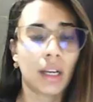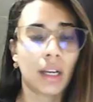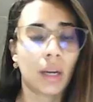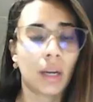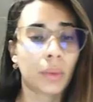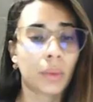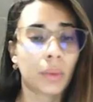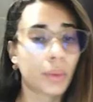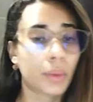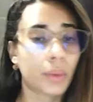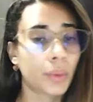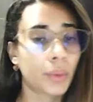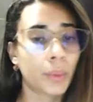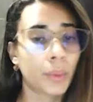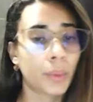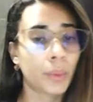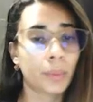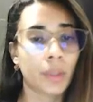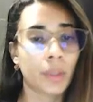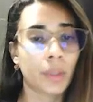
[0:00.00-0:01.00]
our
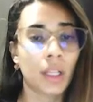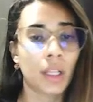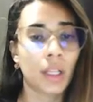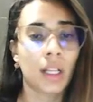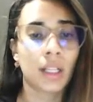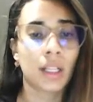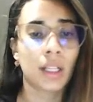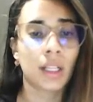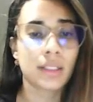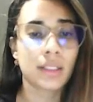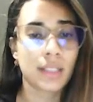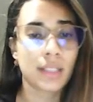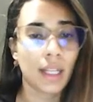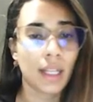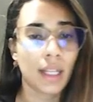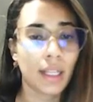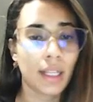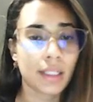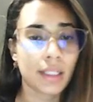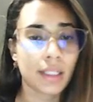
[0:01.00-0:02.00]
group
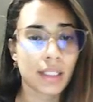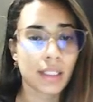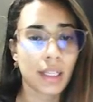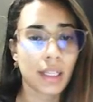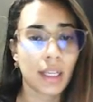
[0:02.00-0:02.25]
select